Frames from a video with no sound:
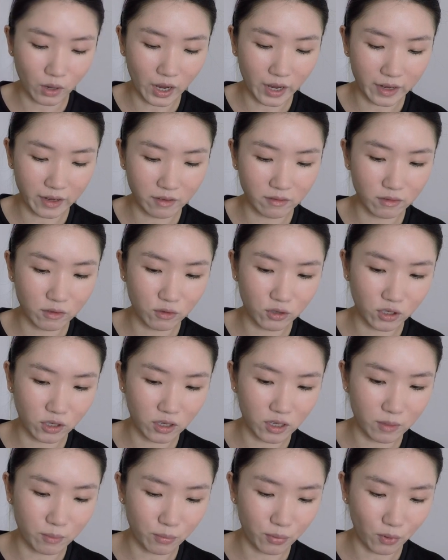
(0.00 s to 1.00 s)
I
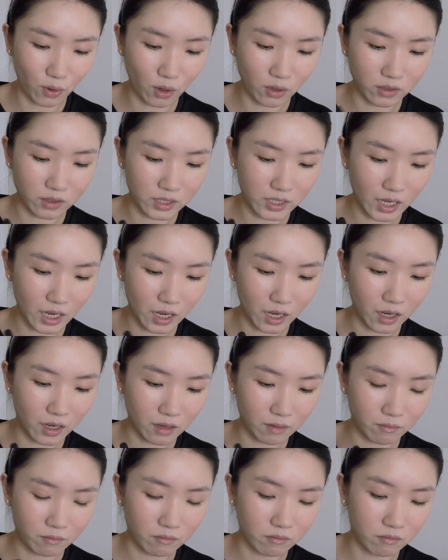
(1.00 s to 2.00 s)
usually bronze
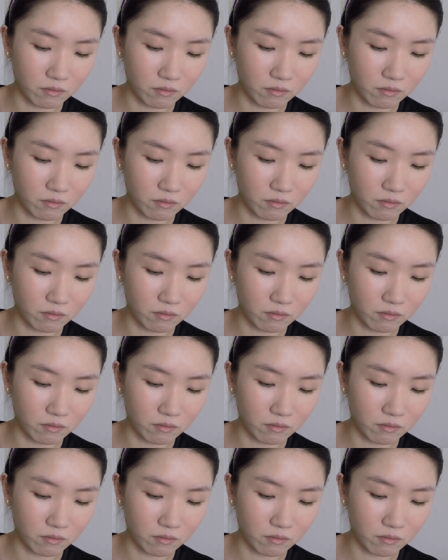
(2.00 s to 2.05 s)
up.